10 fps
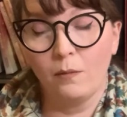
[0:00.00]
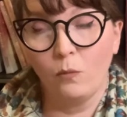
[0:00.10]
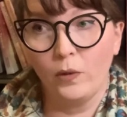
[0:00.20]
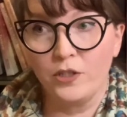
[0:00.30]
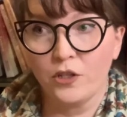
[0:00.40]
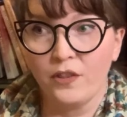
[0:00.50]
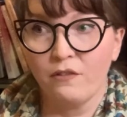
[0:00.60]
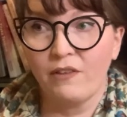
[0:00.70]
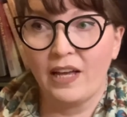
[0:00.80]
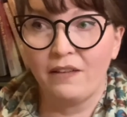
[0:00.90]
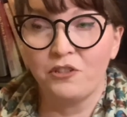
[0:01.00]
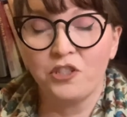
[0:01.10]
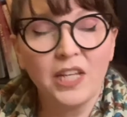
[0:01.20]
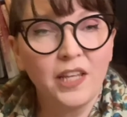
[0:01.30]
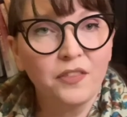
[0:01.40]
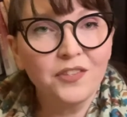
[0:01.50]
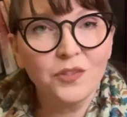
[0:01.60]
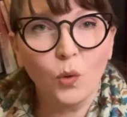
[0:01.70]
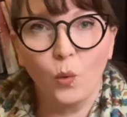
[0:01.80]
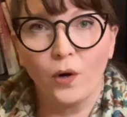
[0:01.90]
which are the 5 sheaths
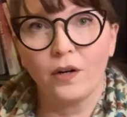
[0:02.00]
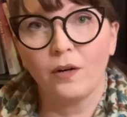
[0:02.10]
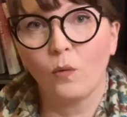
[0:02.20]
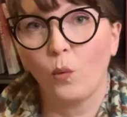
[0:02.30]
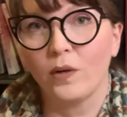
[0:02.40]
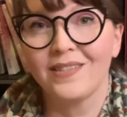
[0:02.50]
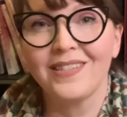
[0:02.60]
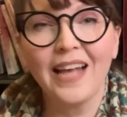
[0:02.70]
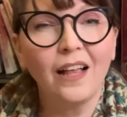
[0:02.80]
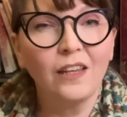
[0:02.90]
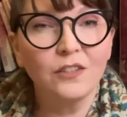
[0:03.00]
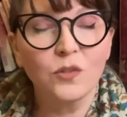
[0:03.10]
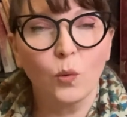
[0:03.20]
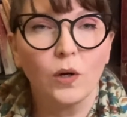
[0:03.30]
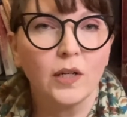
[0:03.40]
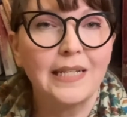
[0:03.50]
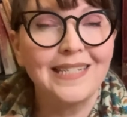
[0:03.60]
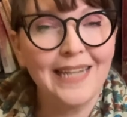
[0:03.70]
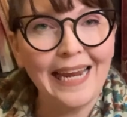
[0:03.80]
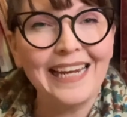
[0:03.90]
or cells or
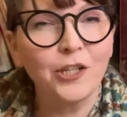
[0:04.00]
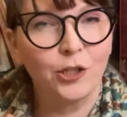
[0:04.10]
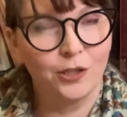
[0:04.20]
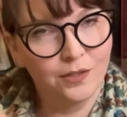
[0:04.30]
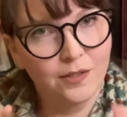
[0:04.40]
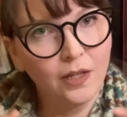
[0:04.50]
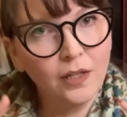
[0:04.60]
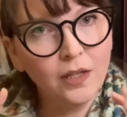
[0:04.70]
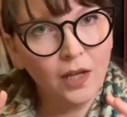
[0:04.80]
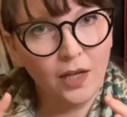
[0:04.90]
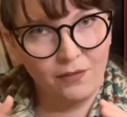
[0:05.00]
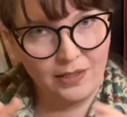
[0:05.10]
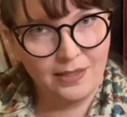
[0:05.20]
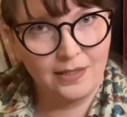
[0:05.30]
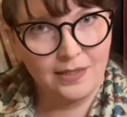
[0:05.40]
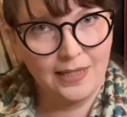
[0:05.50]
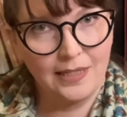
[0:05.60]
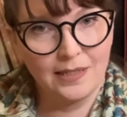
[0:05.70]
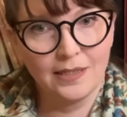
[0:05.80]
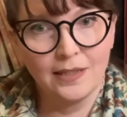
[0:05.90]
containers of
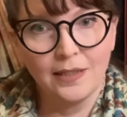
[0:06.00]
existence.